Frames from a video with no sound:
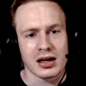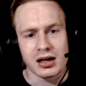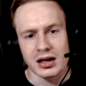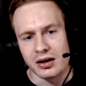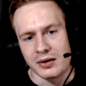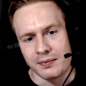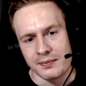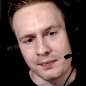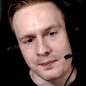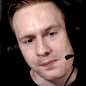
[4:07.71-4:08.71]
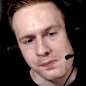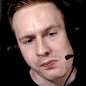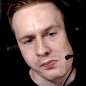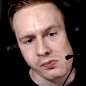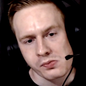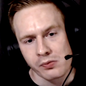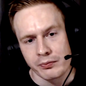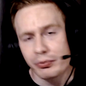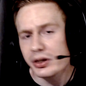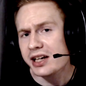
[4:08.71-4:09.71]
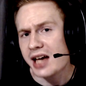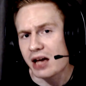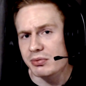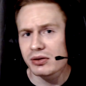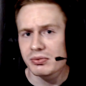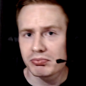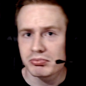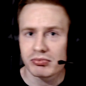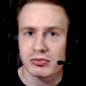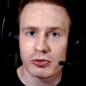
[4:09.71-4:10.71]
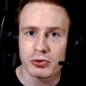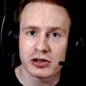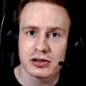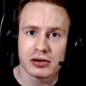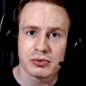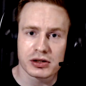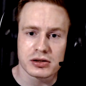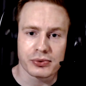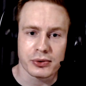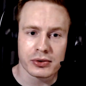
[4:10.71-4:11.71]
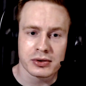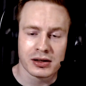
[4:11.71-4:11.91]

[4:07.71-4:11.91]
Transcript: Pretty happy with the draw.